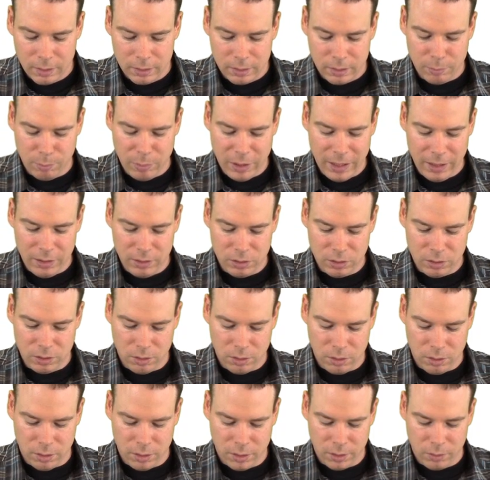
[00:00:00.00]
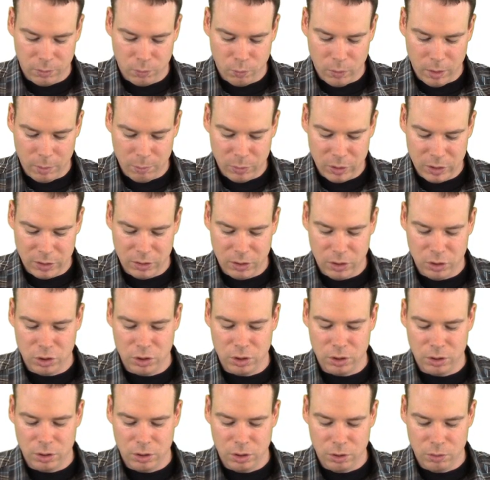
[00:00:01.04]
Depends on what
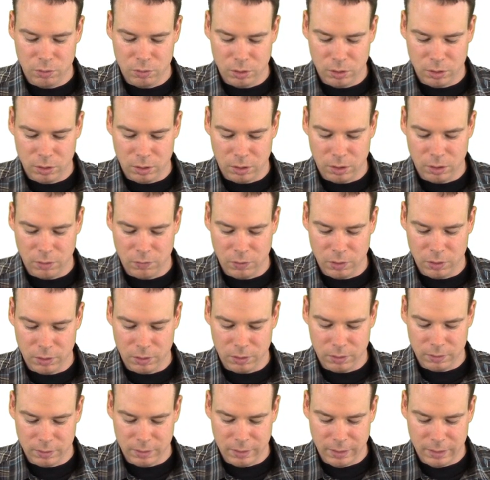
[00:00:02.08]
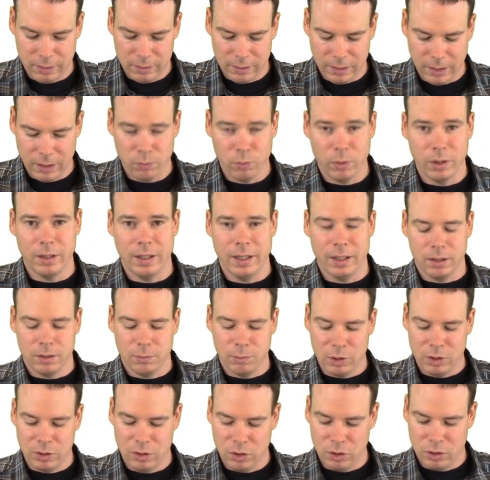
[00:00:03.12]
position you took your vertical slice at, what x
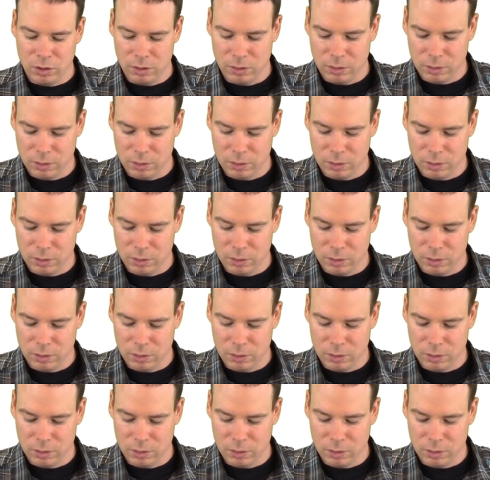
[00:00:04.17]
position.